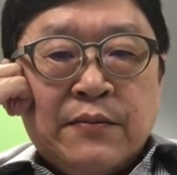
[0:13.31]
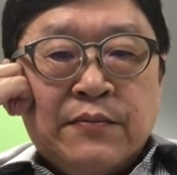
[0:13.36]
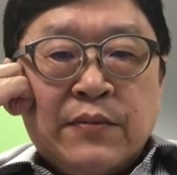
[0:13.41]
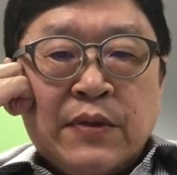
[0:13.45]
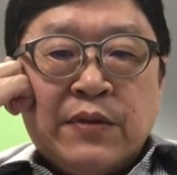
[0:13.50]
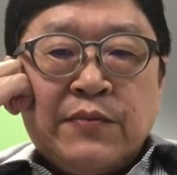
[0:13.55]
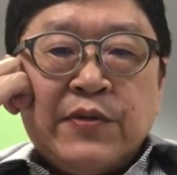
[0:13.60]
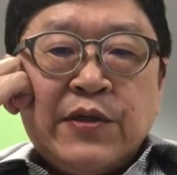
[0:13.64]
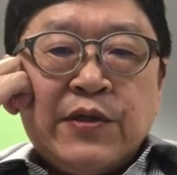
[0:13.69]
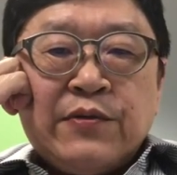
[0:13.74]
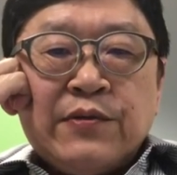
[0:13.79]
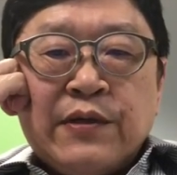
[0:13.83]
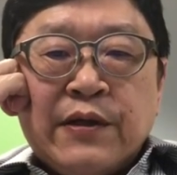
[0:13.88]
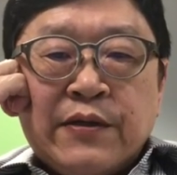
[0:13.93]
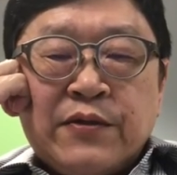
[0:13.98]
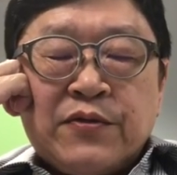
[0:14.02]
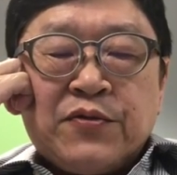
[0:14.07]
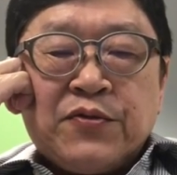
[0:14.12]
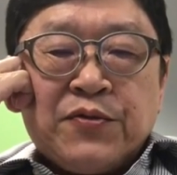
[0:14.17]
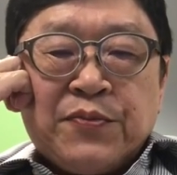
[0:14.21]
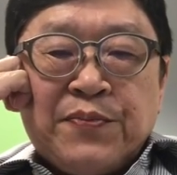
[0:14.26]
Maybe you
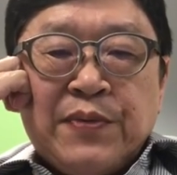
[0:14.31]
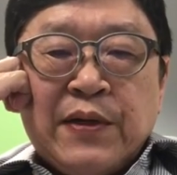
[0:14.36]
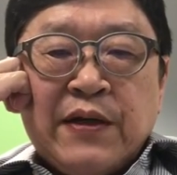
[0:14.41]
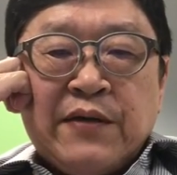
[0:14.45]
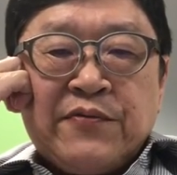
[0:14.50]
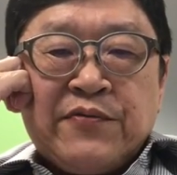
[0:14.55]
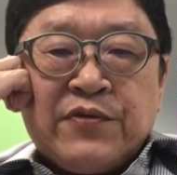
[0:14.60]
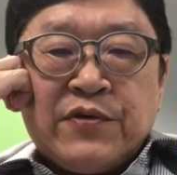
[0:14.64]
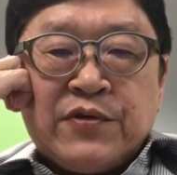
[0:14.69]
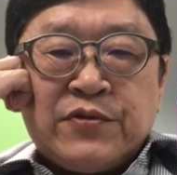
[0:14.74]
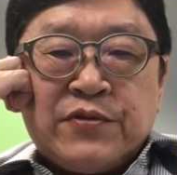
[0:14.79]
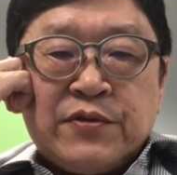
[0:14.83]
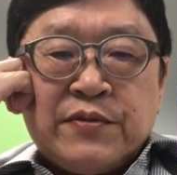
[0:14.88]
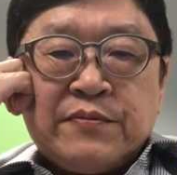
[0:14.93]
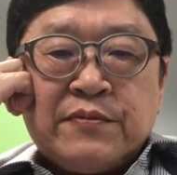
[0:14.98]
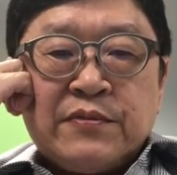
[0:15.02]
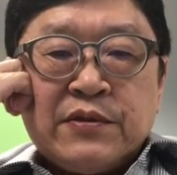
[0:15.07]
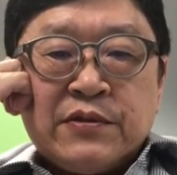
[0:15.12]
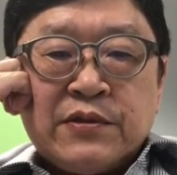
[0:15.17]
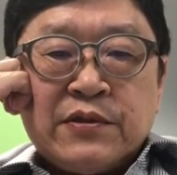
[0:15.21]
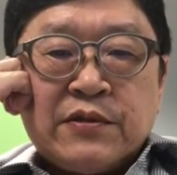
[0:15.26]
like to plan for a
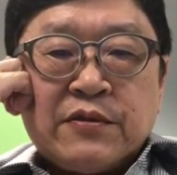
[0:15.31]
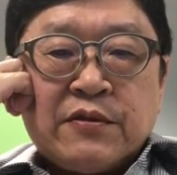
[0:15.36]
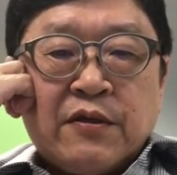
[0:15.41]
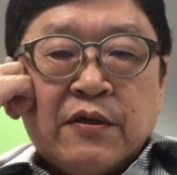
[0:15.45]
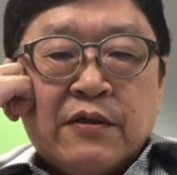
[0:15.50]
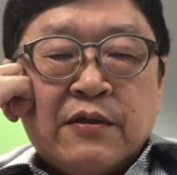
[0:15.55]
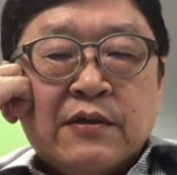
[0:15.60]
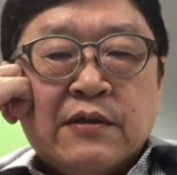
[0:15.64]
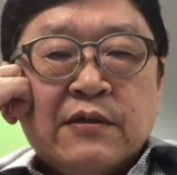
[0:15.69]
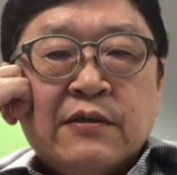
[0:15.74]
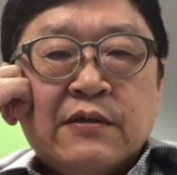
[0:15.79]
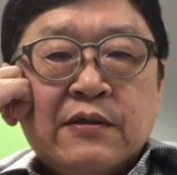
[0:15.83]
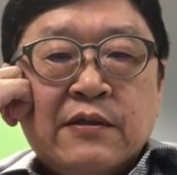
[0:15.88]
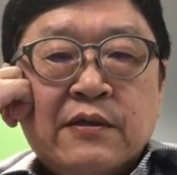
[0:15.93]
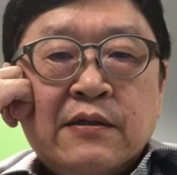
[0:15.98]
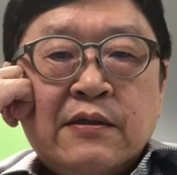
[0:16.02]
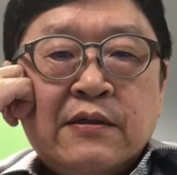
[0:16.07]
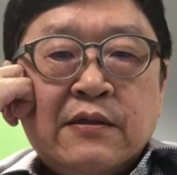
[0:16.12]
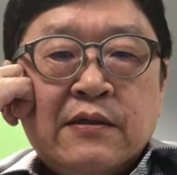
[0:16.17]
trip to Scotland.